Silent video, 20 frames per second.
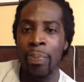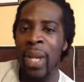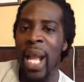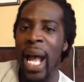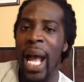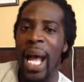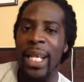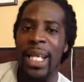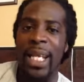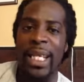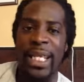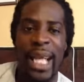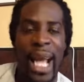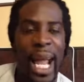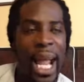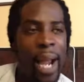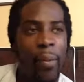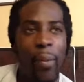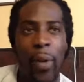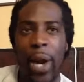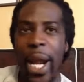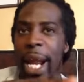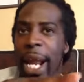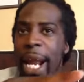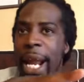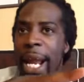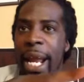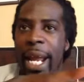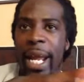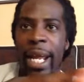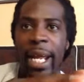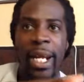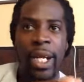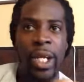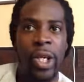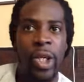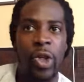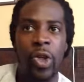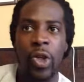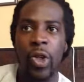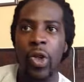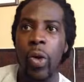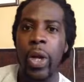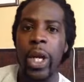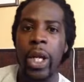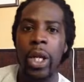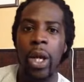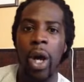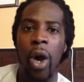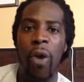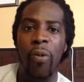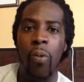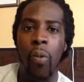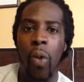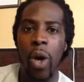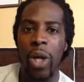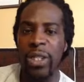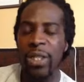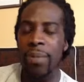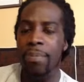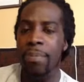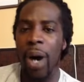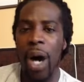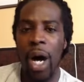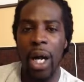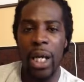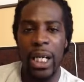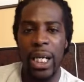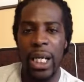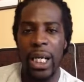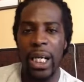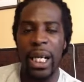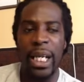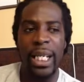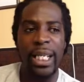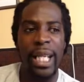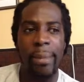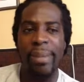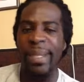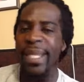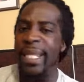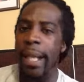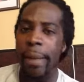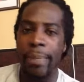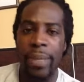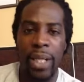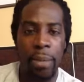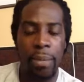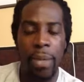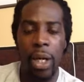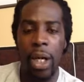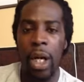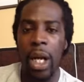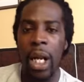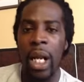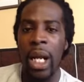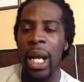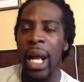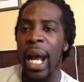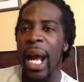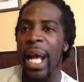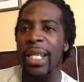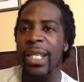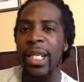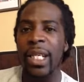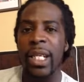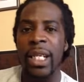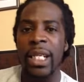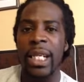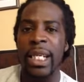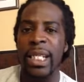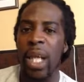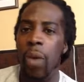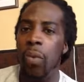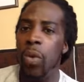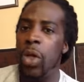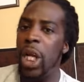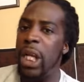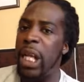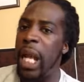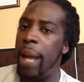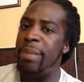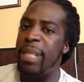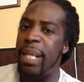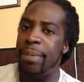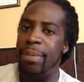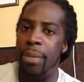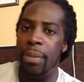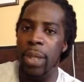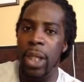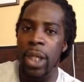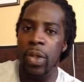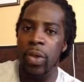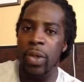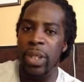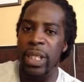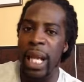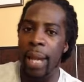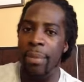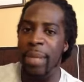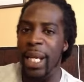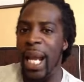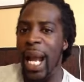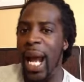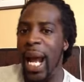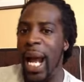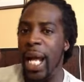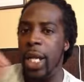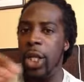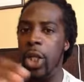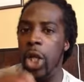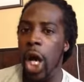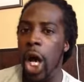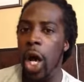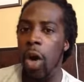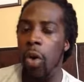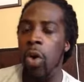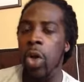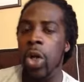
and the time where showing of one's body is acceptable, and certain things that were not acceptable in those times, they are now.